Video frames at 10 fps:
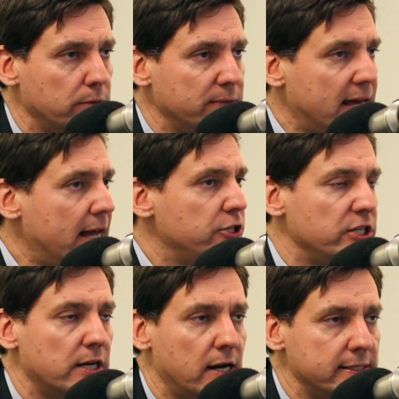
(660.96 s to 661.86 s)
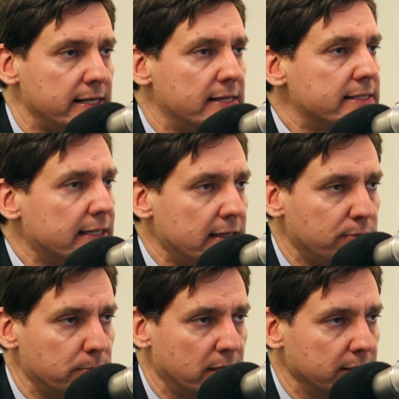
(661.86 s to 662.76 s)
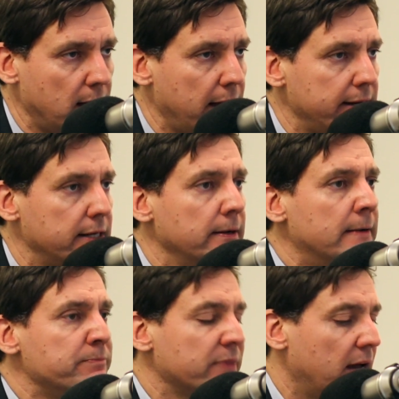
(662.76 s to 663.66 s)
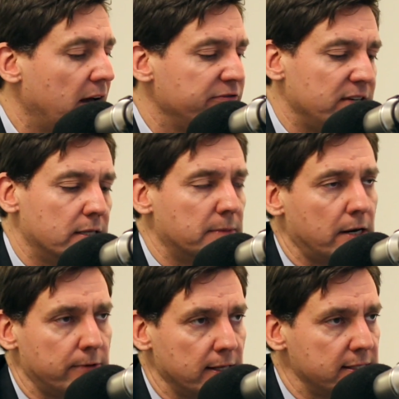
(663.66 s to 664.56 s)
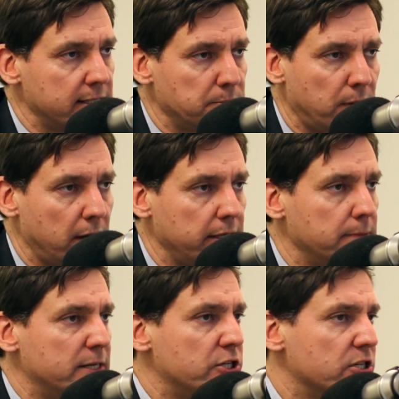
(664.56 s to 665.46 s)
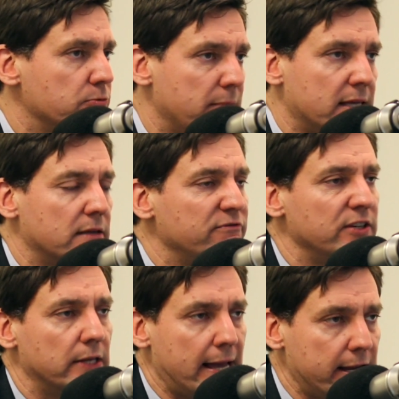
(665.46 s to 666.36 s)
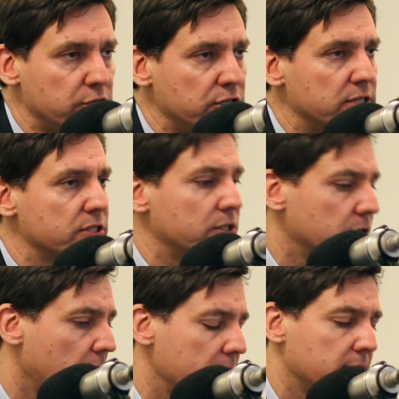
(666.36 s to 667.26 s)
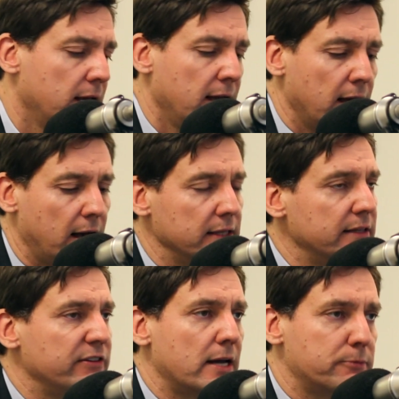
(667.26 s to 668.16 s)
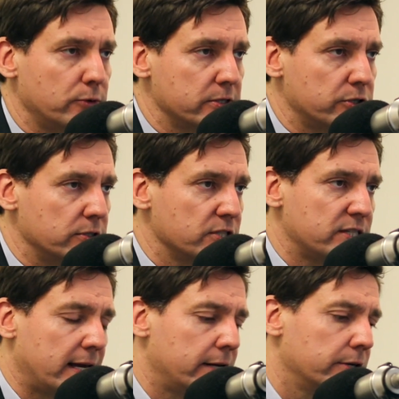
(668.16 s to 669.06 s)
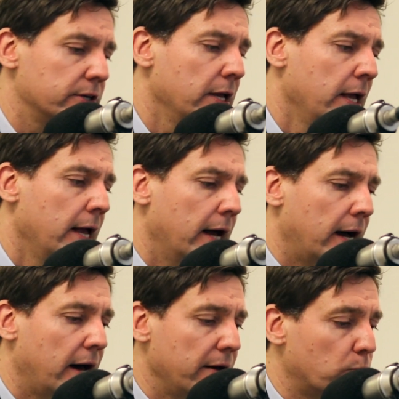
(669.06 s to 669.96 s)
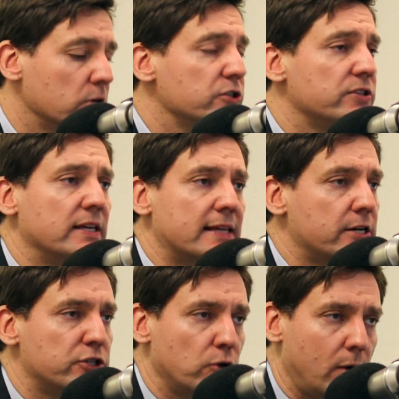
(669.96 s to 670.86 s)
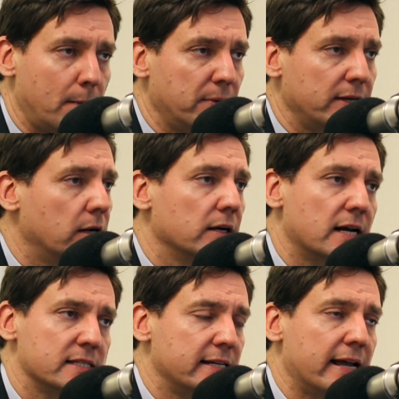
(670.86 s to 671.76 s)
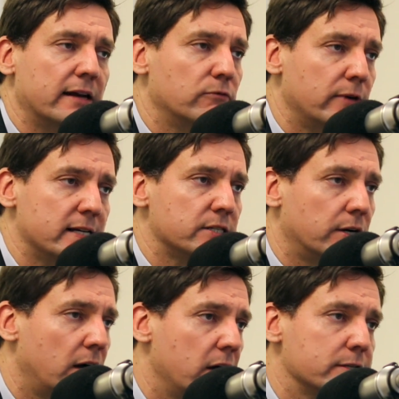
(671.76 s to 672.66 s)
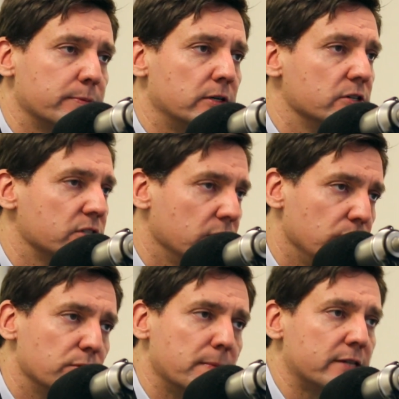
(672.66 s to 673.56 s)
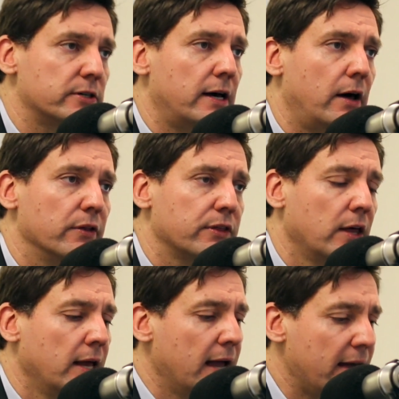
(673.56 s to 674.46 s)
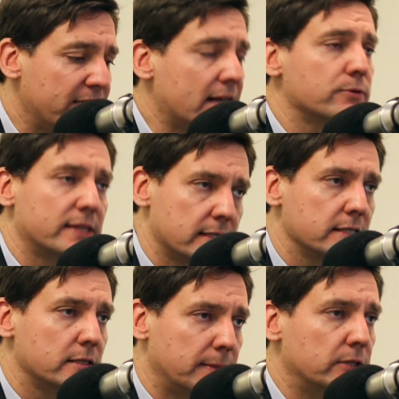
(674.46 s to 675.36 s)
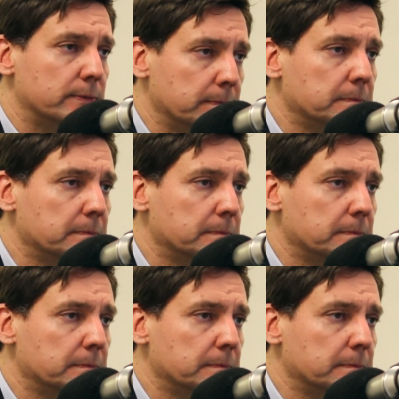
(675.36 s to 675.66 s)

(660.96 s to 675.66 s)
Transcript: them the edgy content, to keep them online, feed them unrealistic body images, make them feel anxious. They're not living up to a certain standard. We're seeing that show up in all kinds of negative ways in our hospitals and youth mental health. And that's what this is about.